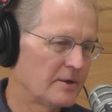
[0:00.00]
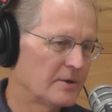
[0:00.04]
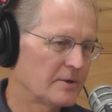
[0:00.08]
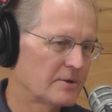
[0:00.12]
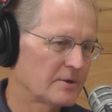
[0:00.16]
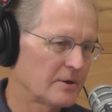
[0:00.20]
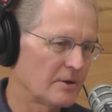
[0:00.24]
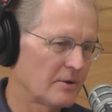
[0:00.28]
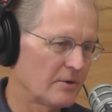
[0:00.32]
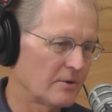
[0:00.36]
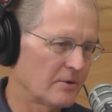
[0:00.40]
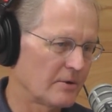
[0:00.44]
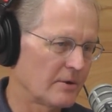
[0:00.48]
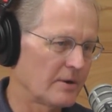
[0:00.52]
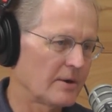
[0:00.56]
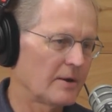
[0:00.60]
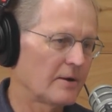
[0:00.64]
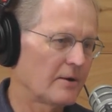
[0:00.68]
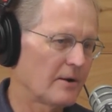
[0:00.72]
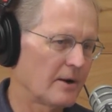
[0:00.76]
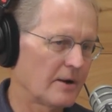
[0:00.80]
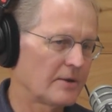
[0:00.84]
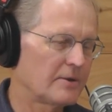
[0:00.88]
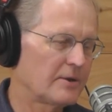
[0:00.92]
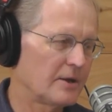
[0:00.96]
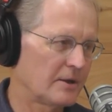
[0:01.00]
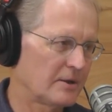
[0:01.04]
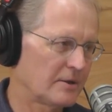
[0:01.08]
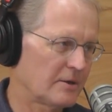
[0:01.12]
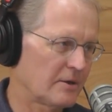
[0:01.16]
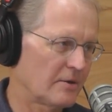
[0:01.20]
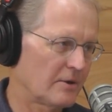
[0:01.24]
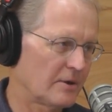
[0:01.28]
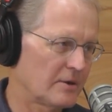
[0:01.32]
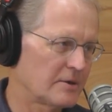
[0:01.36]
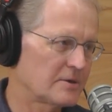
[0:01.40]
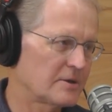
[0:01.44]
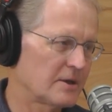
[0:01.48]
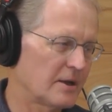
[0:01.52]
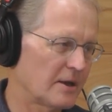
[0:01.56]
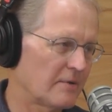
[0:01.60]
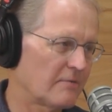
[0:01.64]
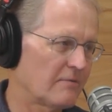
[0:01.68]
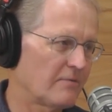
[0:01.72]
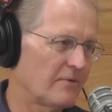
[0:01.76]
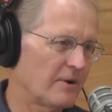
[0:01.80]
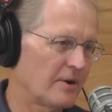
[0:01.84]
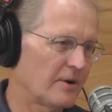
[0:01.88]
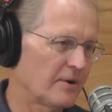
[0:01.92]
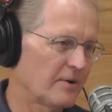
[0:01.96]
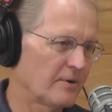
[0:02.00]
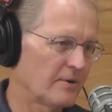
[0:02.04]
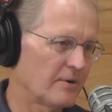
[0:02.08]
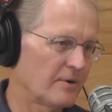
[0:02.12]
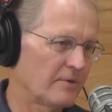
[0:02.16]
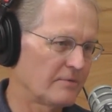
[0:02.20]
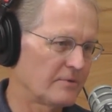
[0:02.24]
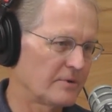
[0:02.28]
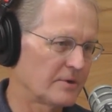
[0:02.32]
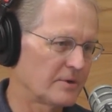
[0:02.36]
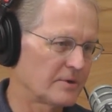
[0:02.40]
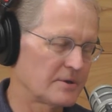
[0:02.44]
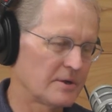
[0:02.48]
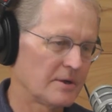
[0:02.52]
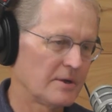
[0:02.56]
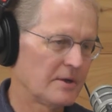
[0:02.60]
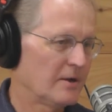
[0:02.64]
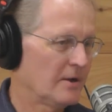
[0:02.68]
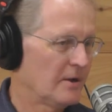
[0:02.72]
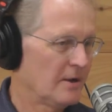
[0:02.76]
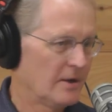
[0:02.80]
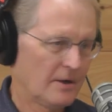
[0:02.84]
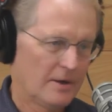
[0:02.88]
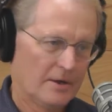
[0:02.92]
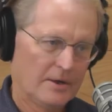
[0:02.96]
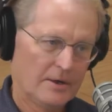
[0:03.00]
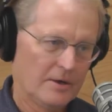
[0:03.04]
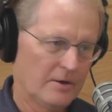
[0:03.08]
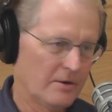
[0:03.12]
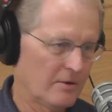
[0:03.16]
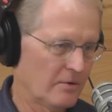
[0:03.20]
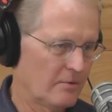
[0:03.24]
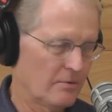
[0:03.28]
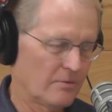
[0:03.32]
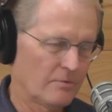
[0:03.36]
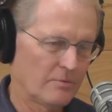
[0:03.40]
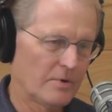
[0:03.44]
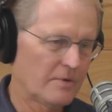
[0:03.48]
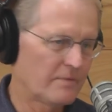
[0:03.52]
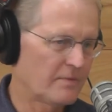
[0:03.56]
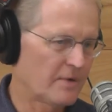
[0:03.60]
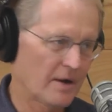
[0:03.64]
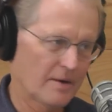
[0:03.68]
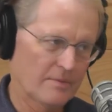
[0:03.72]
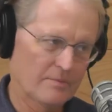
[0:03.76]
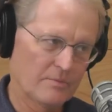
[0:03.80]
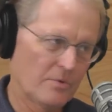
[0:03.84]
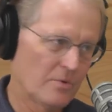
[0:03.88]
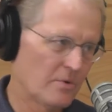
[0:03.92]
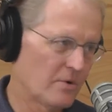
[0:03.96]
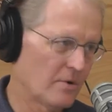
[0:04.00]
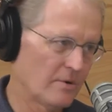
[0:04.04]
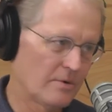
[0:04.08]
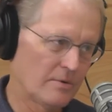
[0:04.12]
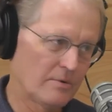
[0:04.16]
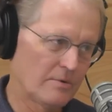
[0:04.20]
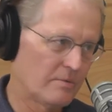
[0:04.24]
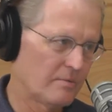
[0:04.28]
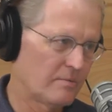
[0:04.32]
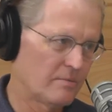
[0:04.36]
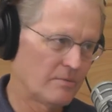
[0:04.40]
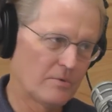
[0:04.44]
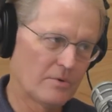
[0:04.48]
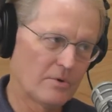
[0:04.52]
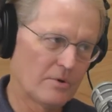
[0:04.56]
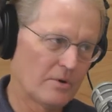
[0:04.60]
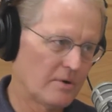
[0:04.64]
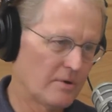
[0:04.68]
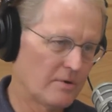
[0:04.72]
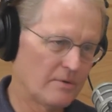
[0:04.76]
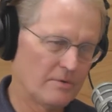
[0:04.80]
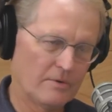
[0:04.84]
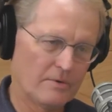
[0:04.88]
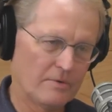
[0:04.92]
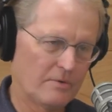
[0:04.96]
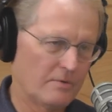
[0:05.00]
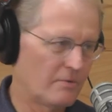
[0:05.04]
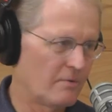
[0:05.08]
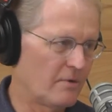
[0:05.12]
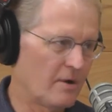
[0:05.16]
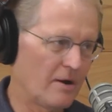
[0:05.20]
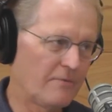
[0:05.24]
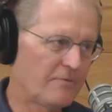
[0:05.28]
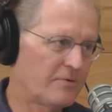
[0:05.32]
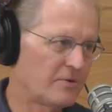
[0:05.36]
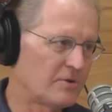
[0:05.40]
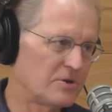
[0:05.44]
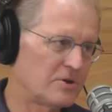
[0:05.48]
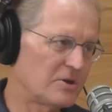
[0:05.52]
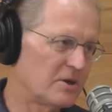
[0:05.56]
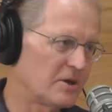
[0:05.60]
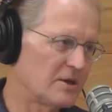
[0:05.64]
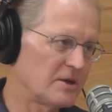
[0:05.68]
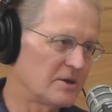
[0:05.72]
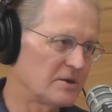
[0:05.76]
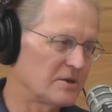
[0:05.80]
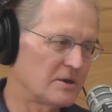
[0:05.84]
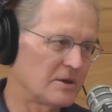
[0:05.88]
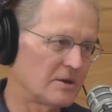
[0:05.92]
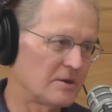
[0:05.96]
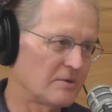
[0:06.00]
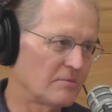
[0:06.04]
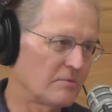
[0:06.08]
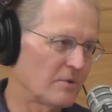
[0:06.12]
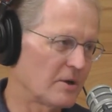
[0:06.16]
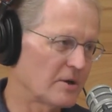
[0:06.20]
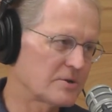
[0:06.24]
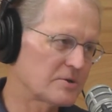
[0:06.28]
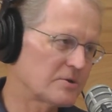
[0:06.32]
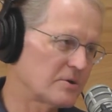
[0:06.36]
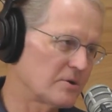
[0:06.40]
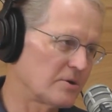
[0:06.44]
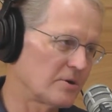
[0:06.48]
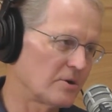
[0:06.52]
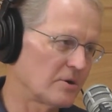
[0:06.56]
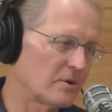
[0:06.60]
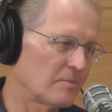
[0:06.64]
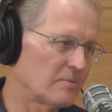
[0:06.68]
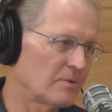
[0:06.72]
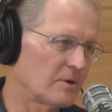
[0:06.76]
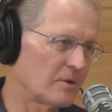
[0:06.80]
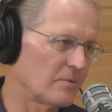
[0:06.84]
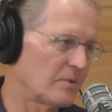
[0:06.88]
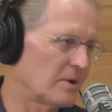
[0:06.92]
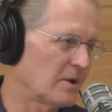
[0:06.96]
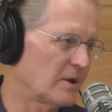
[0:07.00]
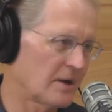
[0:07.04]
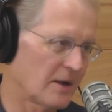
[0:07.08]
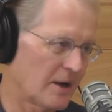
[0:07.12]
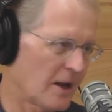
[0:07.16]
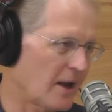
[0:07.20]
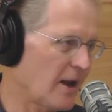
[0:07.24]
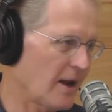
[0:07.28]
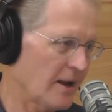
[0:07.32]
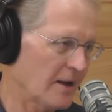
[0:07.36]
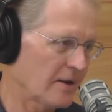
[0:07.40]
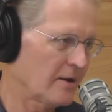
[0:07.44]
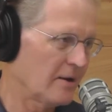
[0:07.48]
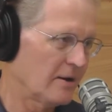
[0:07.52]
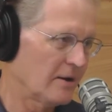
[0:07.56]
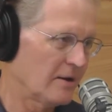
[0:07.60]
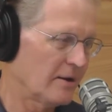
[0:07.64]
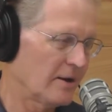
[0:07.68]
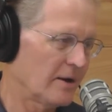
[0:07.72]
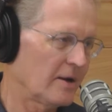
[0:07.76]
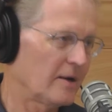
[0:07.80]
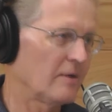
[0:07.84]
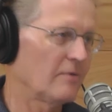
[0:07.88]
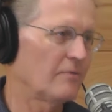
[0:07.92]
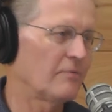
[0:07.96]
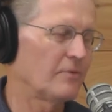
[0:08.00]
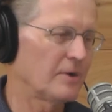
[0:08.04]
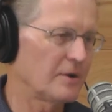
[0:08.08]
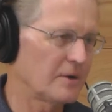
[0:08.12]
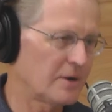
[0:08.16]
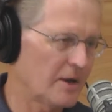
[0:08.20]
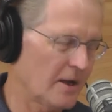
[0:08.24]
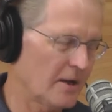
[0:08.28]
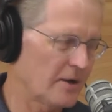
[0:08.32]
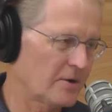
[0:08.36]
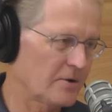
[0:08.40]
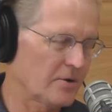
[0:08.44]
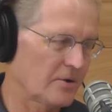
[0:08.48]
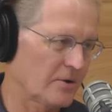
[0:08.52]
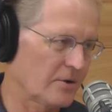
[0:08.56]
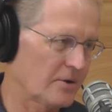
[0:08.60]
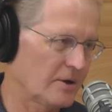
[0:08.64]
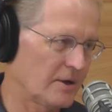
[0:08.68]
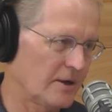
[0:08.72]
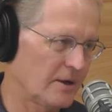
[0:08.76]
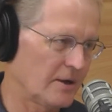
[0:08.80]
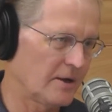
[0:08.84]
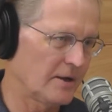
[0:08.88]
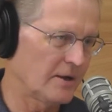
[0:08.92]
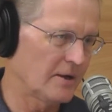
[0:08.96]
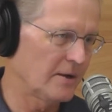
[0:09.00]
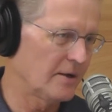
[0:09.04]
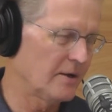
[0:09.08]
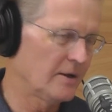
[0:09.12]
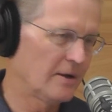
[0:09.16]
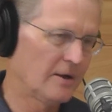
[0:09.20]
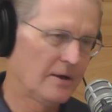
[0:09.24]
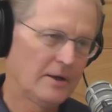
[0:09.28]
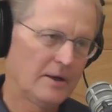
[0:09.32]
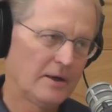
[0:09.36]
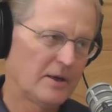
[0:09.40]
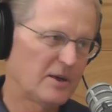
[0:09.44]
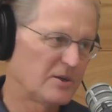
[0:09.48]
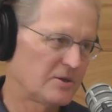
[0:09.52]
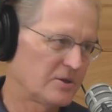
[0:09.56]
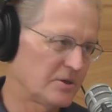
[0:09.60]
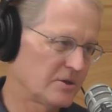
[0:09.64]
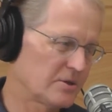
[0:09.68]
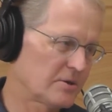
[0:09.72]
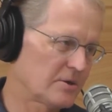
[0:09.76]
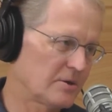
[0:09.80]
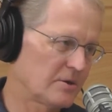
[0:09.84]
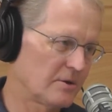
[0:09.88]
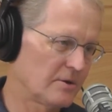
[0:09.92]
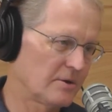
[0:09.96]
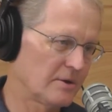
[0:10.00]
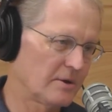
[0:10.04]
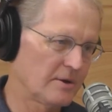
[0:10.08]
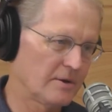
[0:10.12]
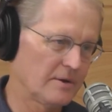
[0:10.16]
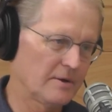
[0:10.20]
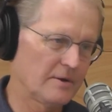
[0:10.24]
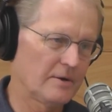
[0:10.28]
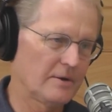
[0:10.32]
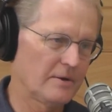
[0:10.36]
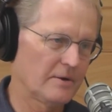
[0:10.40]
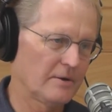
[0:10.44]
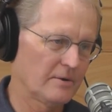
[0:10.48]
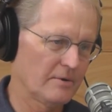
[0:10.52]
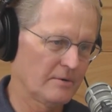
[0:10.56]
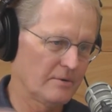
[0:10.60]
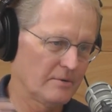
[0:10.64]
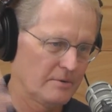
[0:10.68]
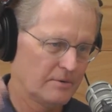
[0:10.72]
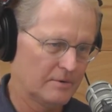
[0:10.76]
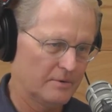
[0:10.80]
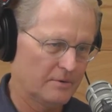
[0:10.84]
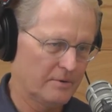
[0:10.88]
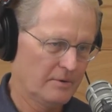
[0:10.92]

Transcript: So and I think there is that fear of just, you know, we've got more more refugees in Western Europe than we can handle, and mm-hmm. if we mm-hmm. take Turkey in, it's just gonna you know